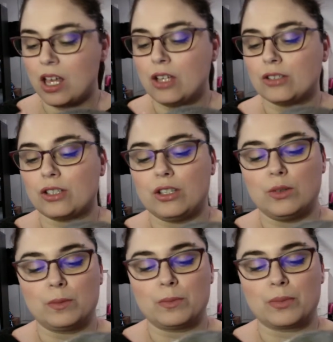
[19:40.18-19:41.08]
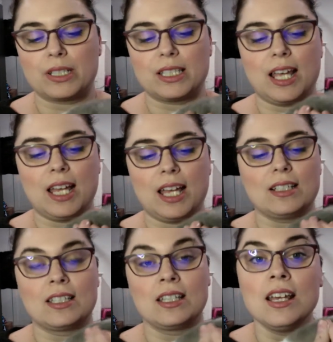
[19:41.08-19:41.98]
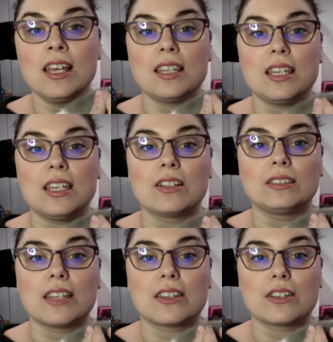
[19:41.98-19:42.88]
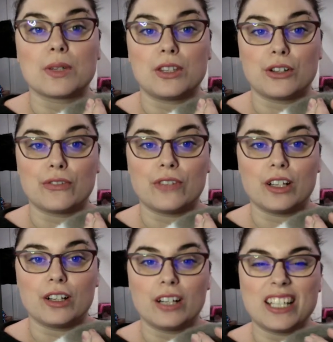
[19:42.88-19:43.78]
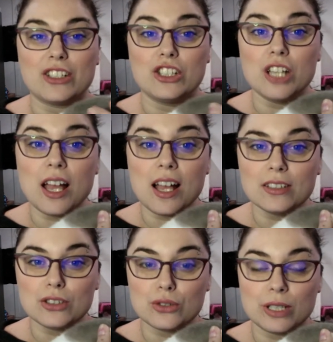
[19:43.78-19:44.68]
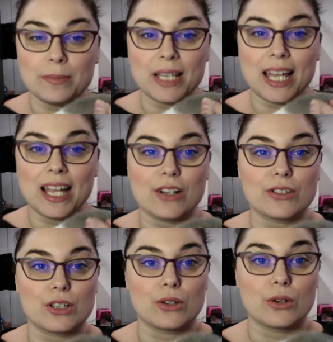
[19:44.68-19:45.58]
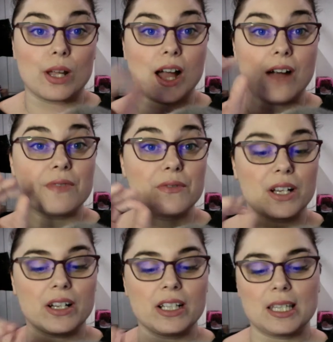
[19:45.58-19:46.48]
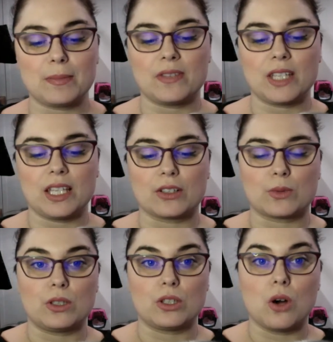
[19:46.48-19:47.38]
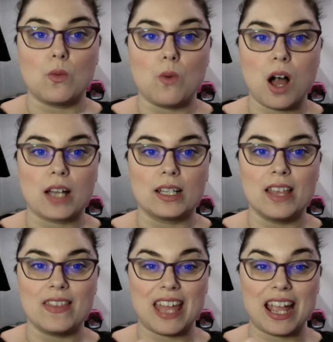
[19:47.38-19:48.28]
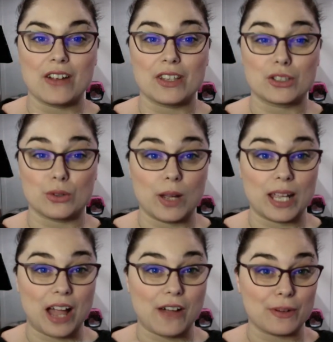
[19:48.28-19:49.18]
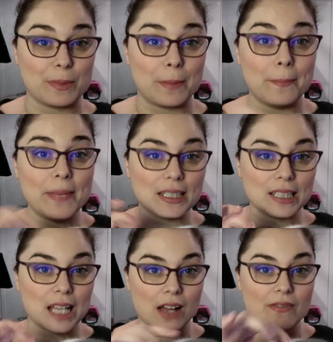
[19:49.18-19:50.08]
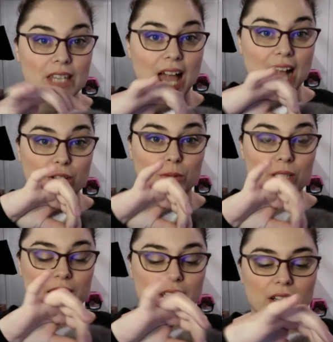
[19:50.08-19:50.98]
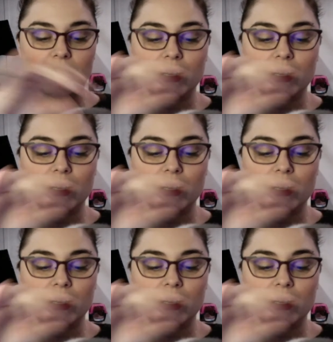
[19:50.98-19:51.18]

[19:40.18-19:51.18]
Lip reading: So you would protect the ear leather with your finger and just trim the hairs that are growing off the very tip of the ears. We don't want the hair that's growing out from the middle of the actual ear,